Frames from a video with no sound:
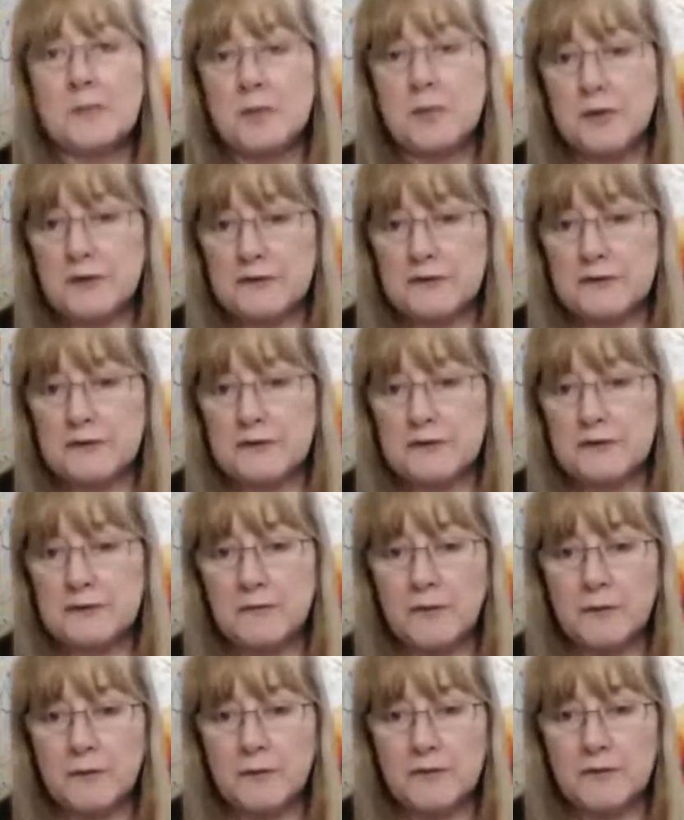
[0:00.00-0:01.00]
a person
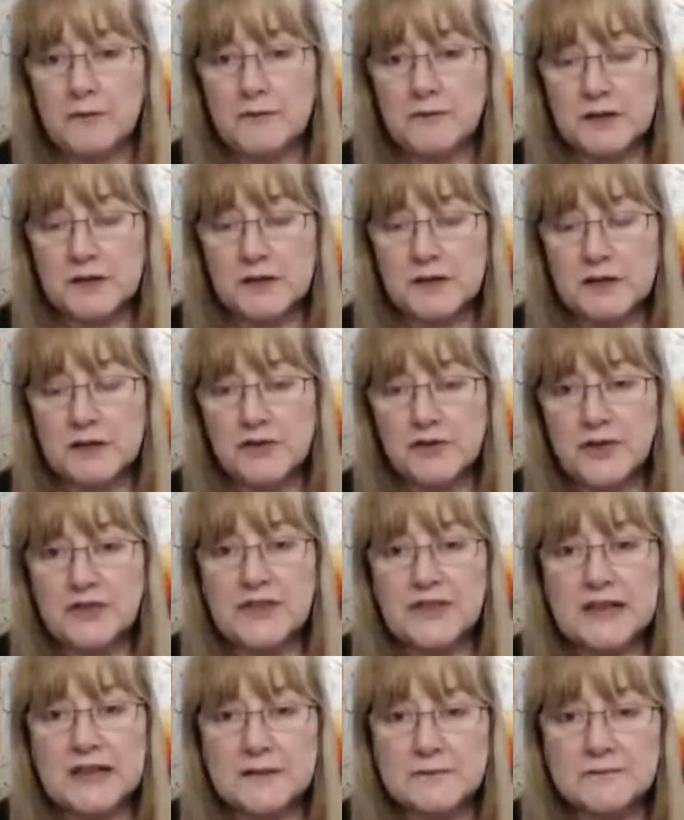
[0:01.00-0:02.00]
from the village that
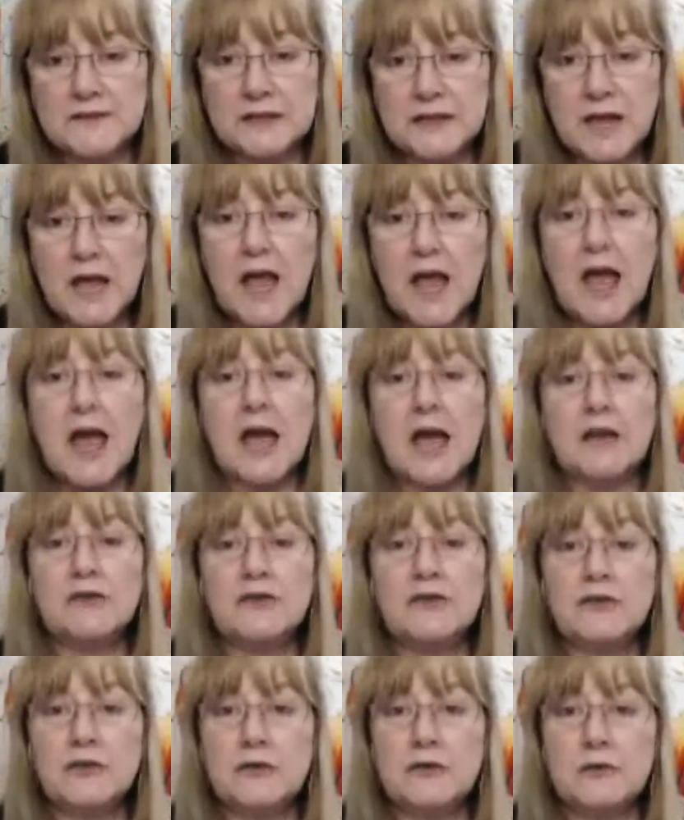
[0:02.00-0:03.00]
they lived in,
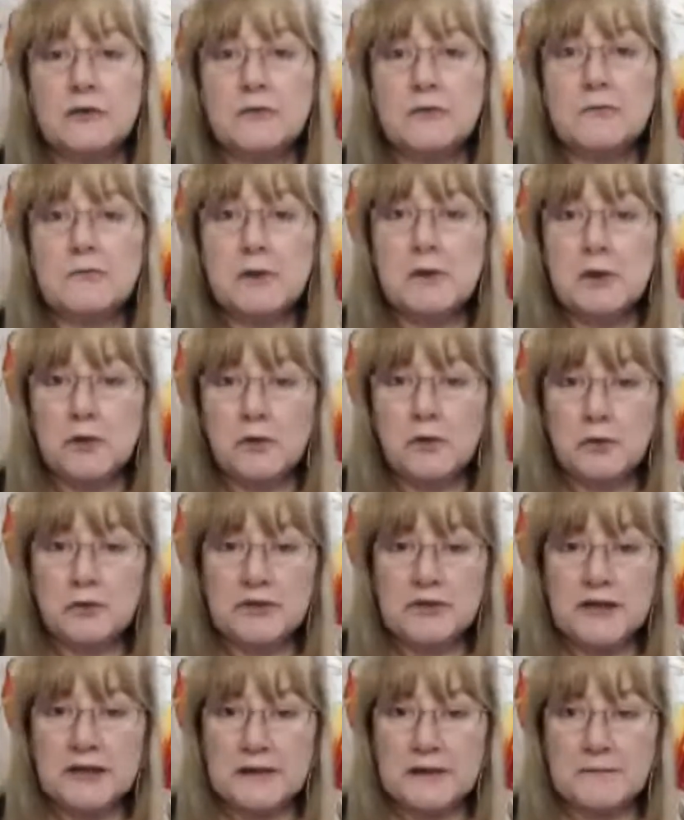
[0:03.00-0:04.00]
to
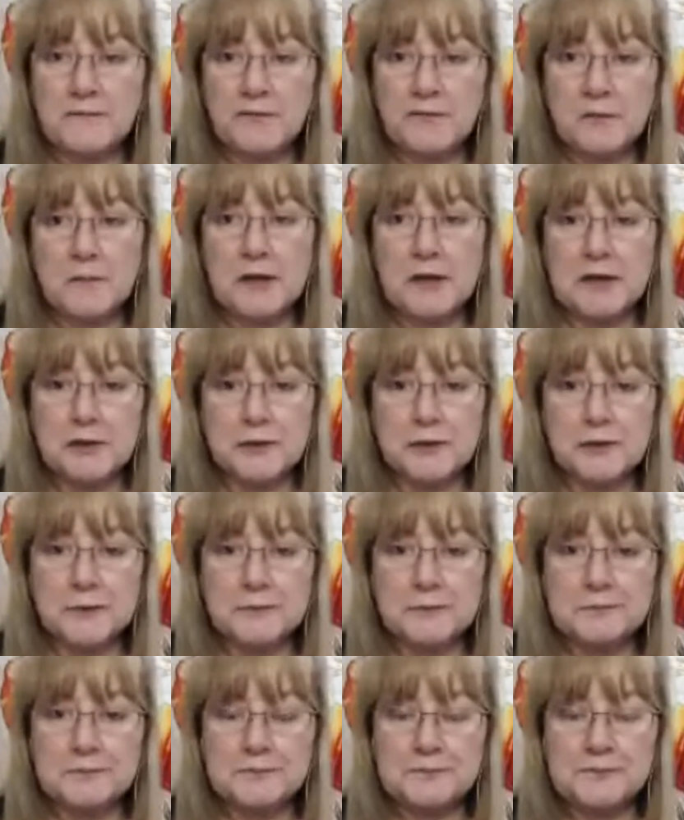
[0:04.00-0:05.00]
record that
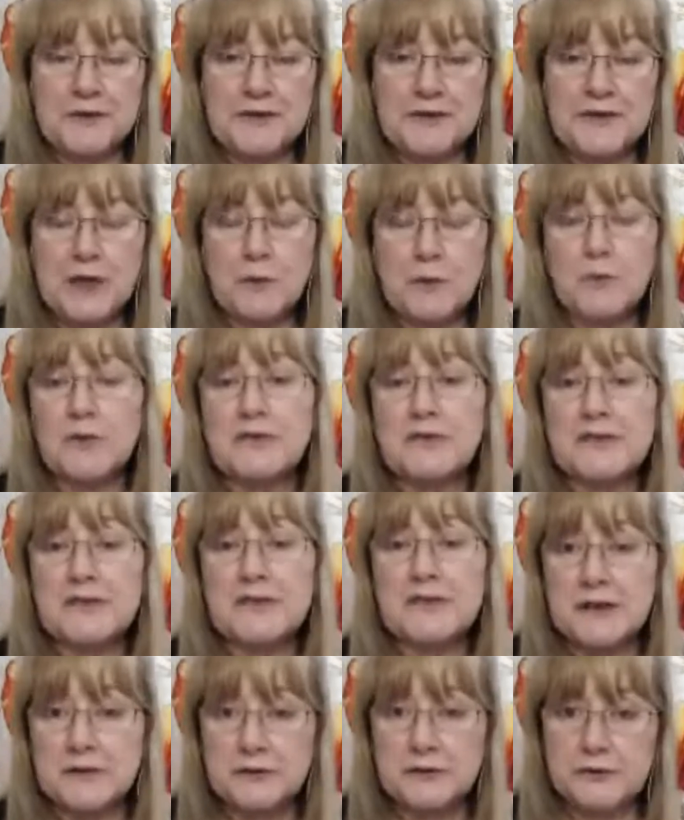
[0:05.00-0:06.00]
information. That wasn't
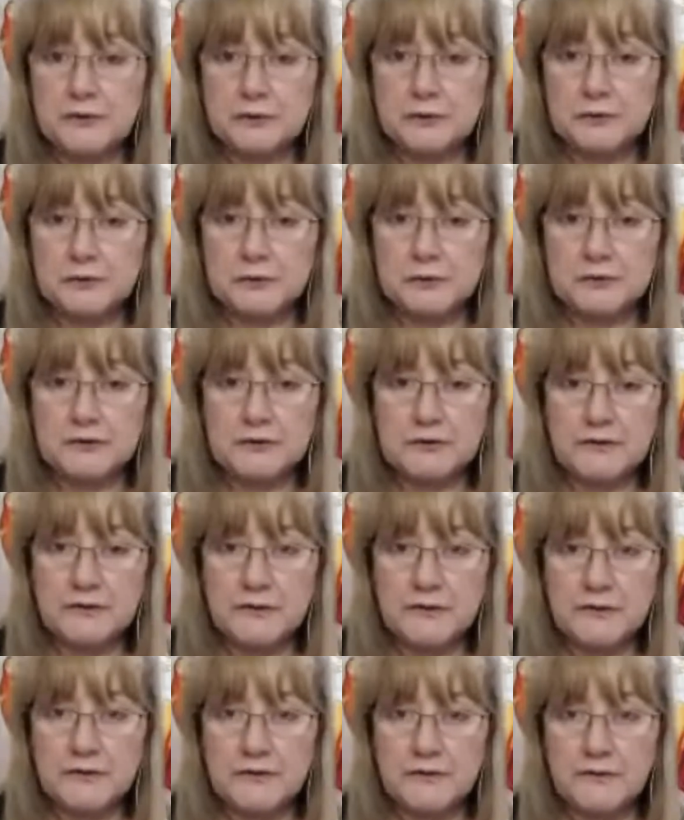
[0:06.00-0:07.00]
unusual
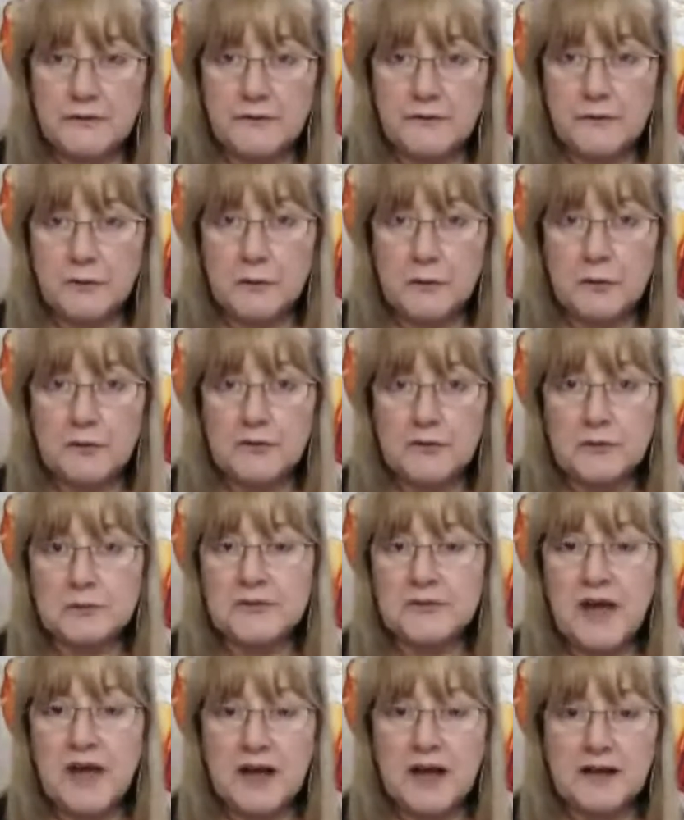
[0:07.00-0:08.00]
for them to
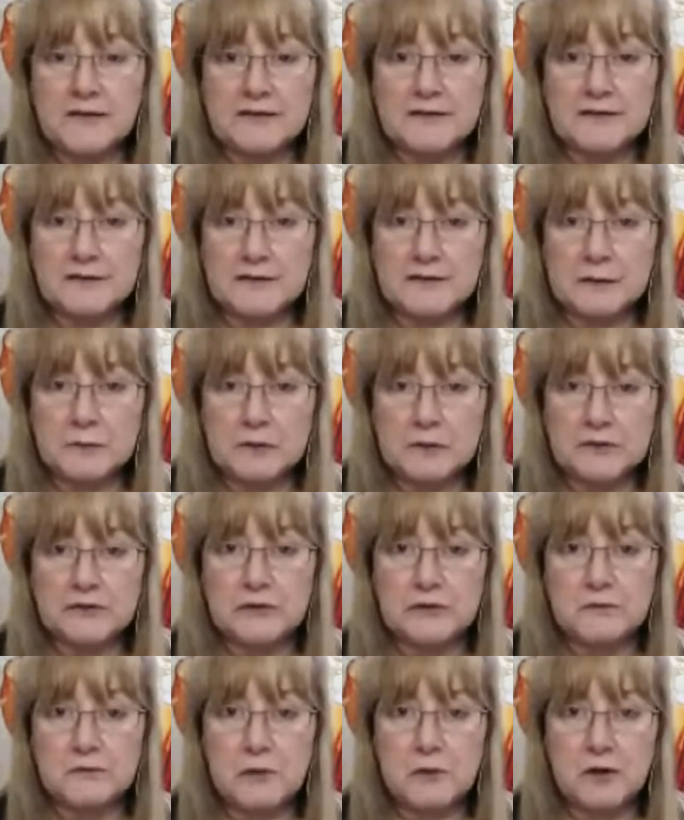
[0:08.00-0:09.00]
ask someone to
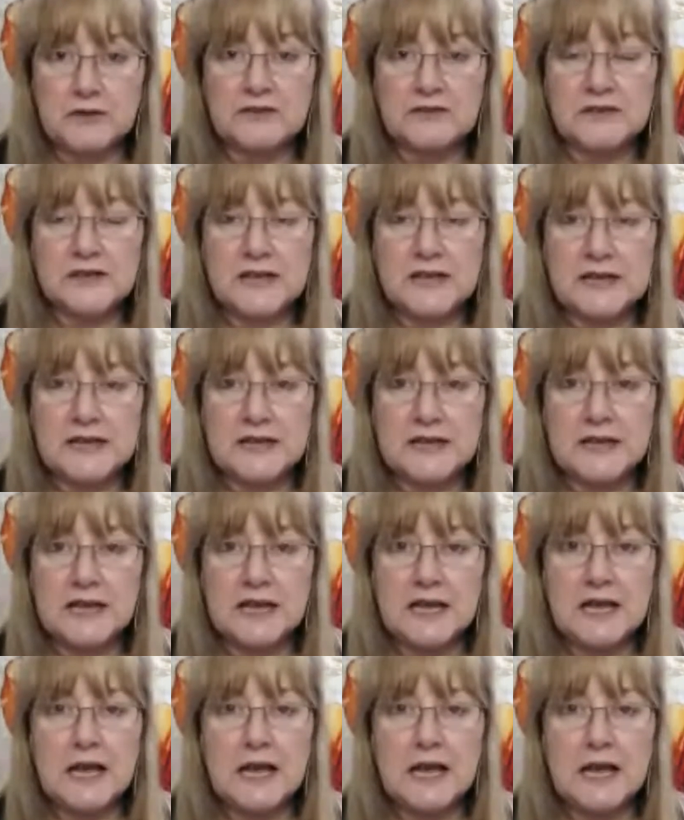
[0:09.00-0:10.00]
write it in.
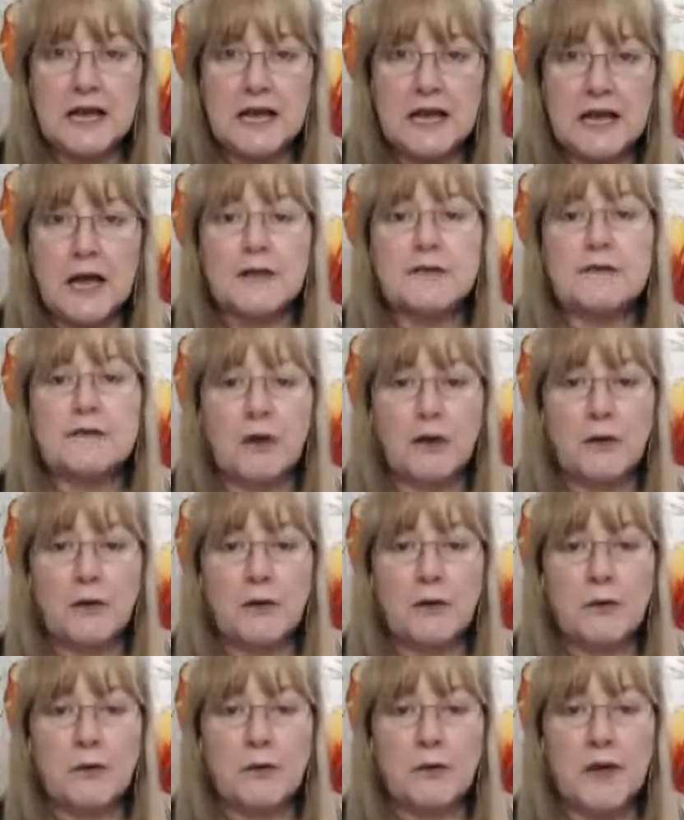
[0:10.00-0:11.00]

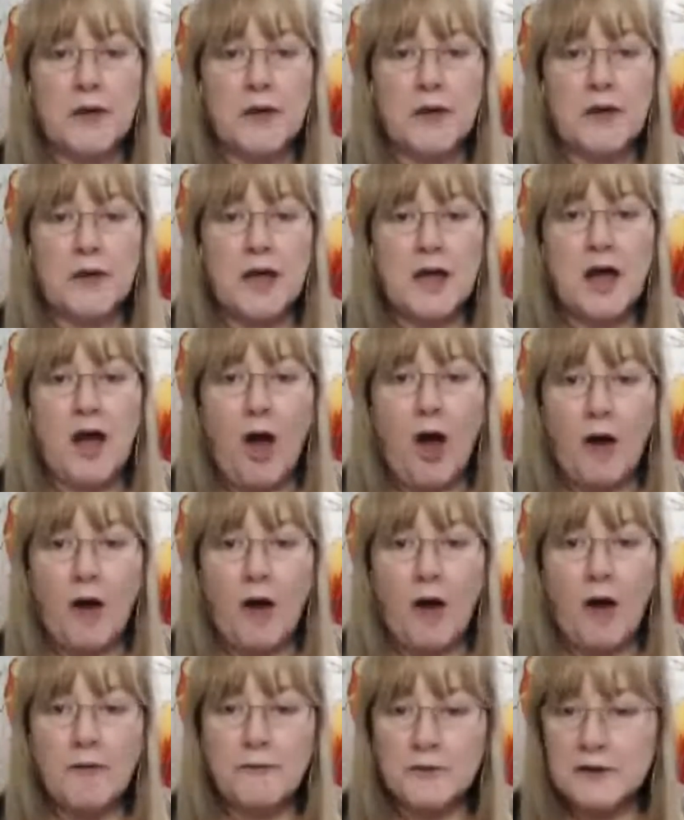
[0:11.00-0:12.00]
So
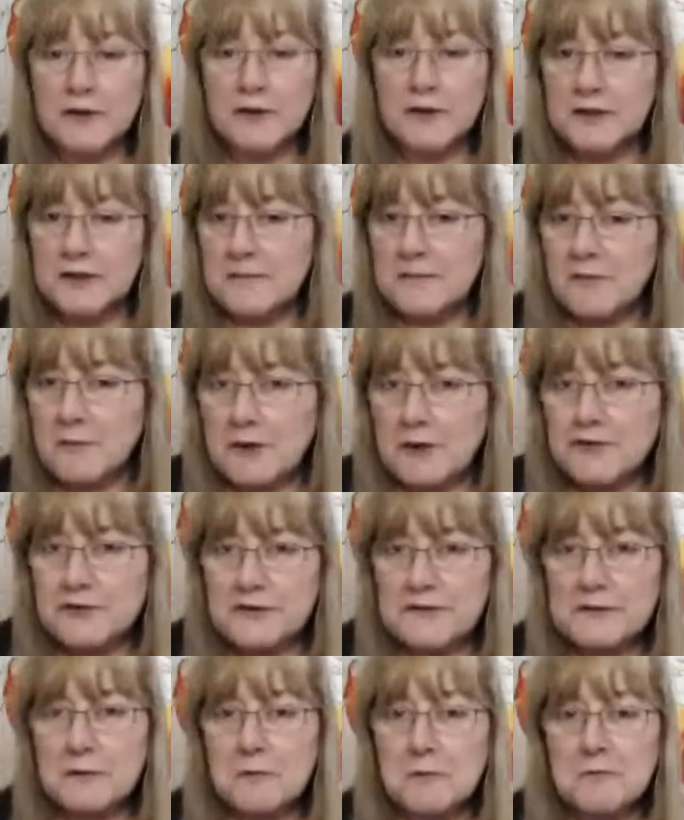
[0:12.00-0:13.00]
hopefully the
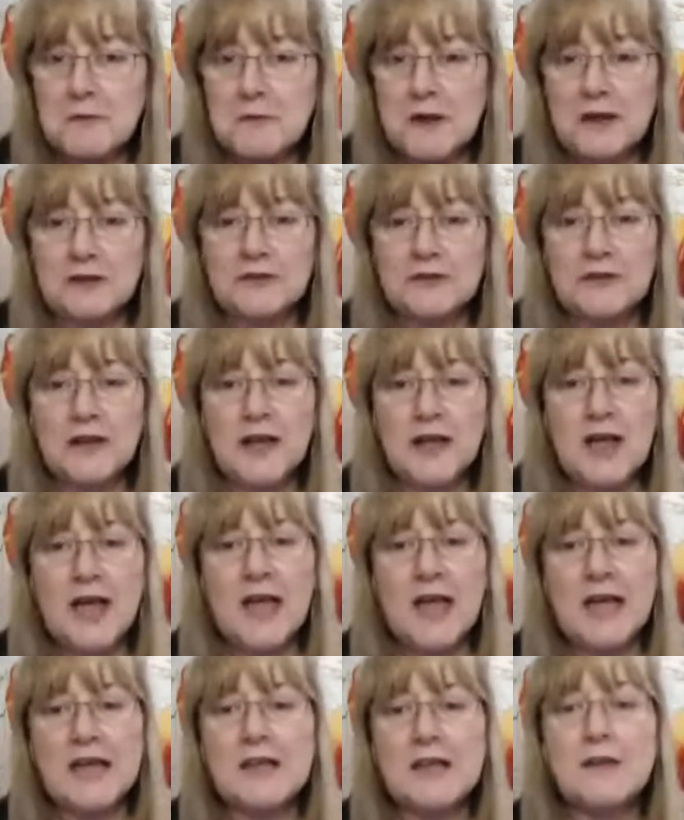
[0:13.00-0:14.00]
information is correct.
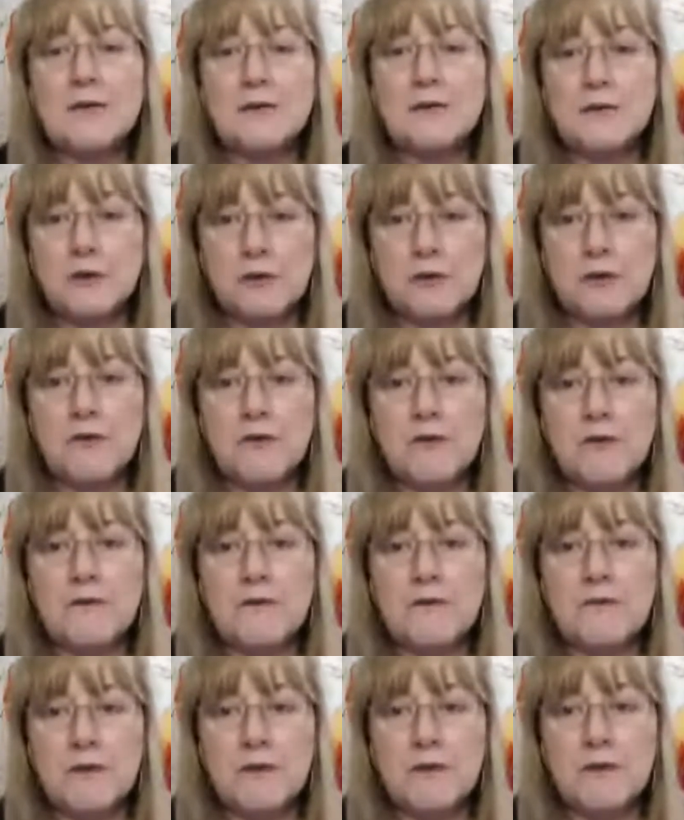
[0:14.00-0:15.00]
It gives you
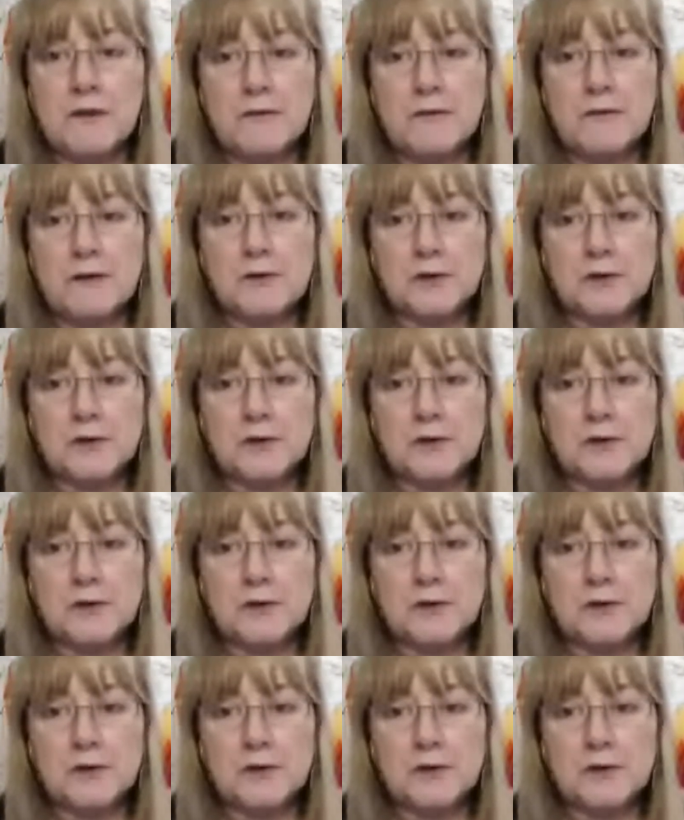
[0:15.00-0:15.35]
a very